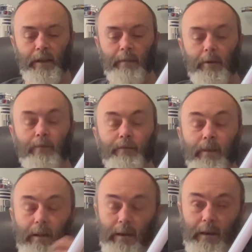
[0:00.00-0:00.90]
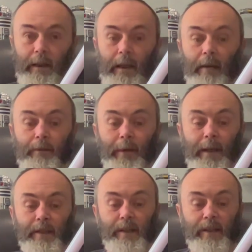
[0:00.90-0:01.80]
them off, you're going to have to
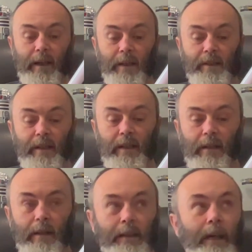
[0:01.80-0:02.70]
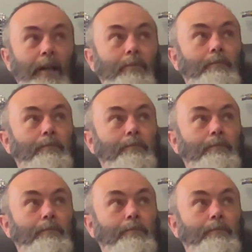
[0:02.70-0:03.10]
access that SD card again.